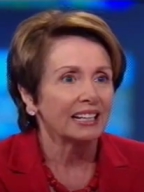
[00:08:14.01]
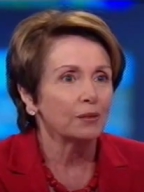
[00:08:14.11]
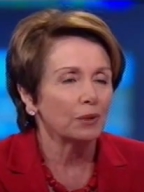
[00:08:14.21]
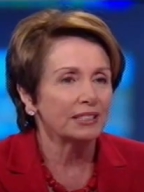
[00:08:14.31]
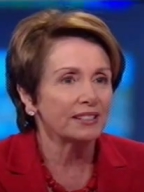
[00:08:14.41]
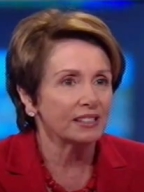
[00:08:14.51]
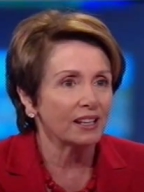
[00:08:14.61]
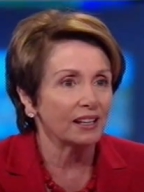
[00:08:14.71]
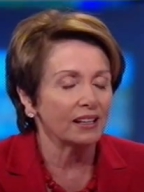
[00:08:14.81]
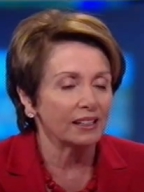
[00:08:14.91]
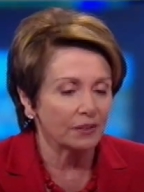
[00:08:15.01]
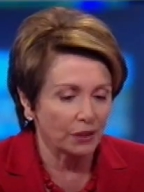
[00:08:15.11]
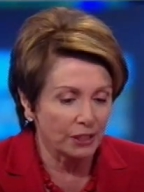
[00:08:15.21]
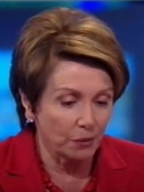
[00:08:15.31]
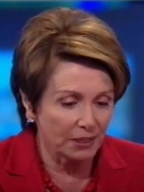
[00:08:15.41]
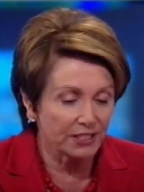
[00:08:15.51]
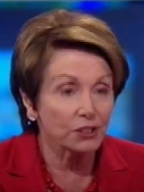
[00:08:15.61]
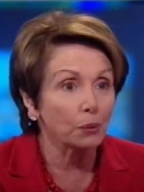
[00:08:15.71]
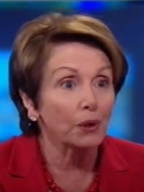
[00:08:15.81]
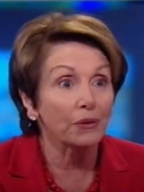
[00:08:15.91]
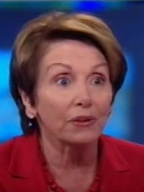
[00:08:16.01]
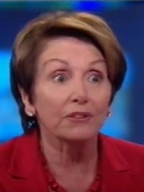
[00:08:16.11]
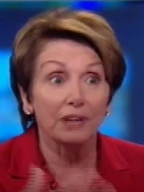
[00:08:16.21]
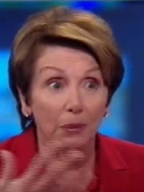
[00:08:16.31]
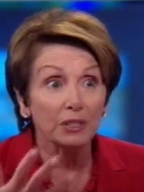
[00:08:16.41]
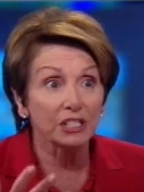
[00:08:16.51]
He wants it to wither on the vine,